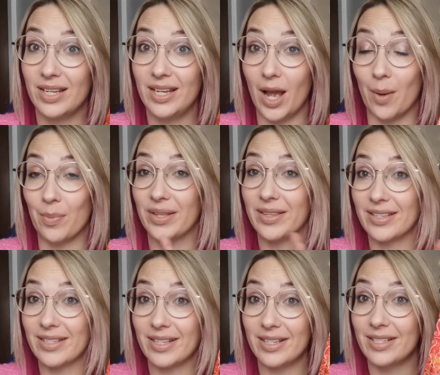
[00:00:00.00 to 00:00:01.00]
yeah, but
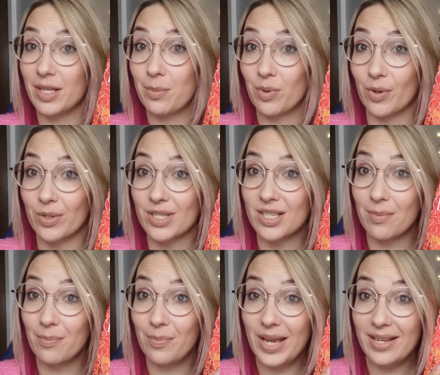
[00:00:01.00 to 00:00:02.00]
this is the Bronze
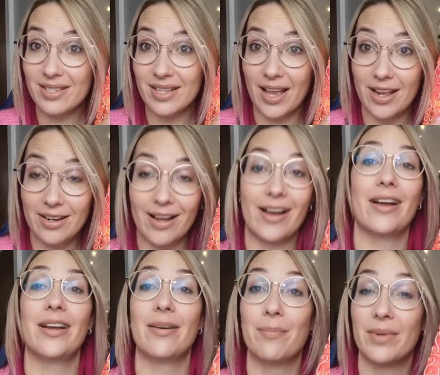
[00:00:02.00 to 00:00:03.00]
Beast and
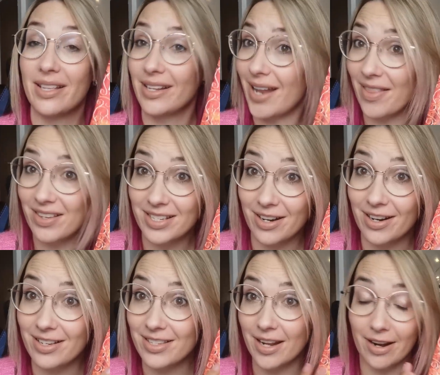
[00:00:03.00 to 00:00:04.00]
another
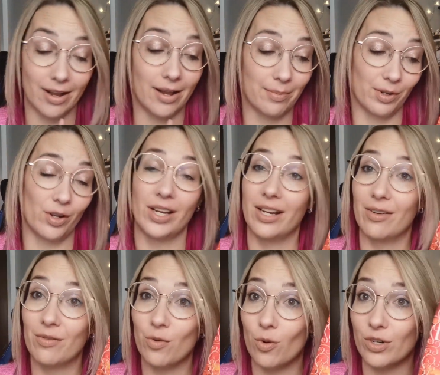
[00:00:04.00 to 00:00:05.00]
series that I am
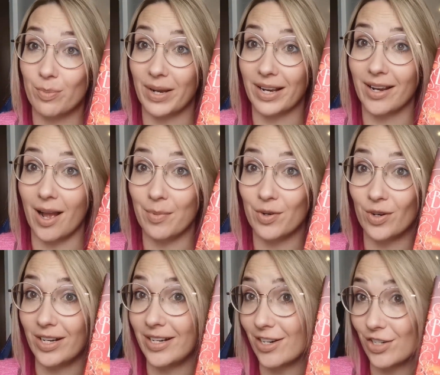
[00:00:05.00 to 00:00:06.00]
looking forward to picking up
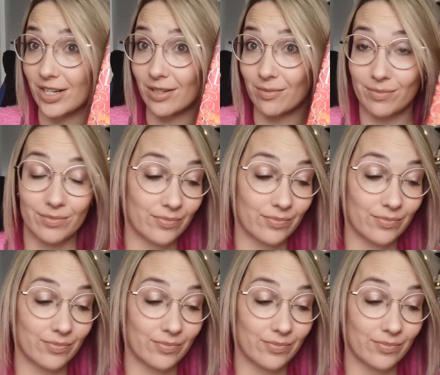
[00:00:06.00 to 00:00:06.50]
early next year.